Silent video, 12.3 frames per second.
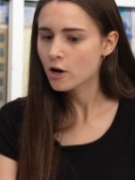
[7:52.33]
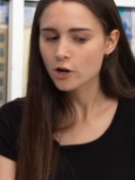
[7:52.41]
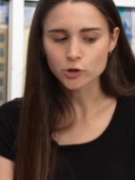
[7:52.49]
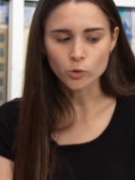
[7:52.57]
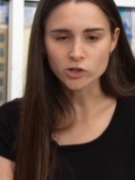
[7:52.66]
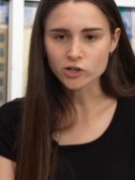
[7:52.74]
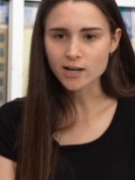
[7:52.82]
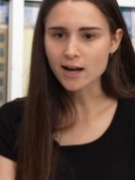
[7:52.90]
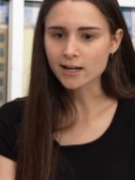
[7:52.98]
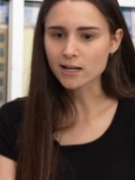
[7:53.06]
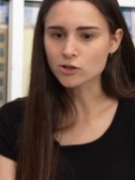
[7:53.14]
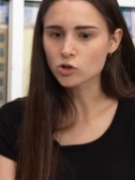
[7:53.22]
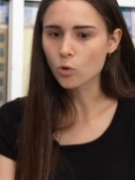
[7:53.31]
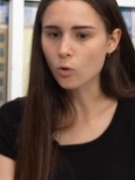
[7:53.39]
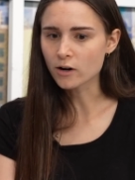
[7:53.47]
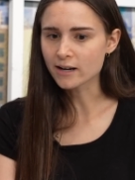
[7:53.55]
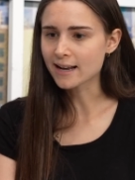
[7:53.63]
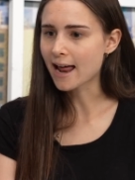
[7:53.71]
Georgia Tech had
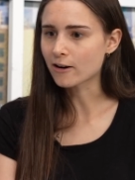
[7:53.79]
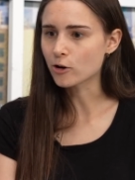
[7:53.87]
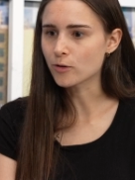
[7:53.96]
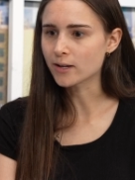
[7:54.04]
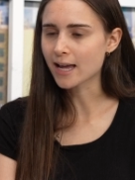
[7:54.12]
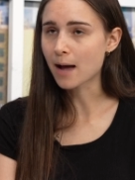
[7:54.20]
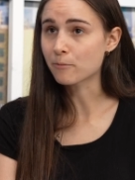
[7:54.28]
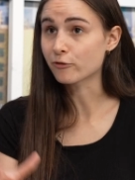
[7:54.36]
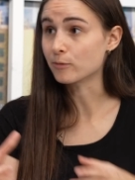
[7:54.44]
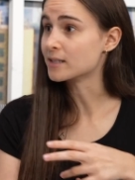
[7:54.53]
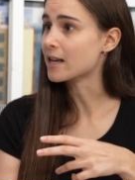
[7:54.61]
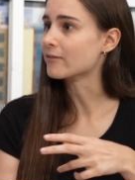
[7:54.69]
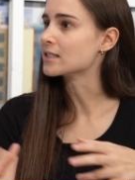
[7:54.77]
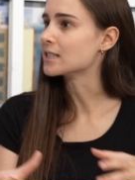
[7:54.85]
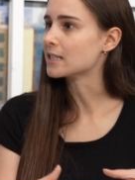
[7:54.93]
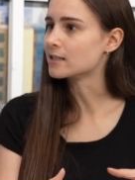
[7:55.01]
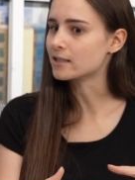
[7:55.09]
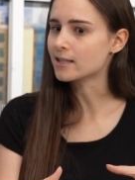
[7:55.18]
scored and narrowed the gap from
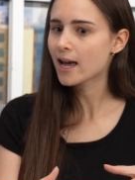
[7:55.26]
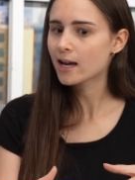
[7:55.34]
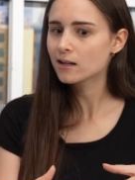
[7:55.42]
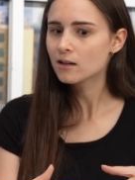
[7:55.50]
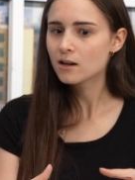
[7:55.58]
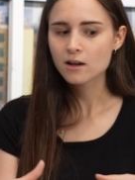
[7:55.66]
17 to 10.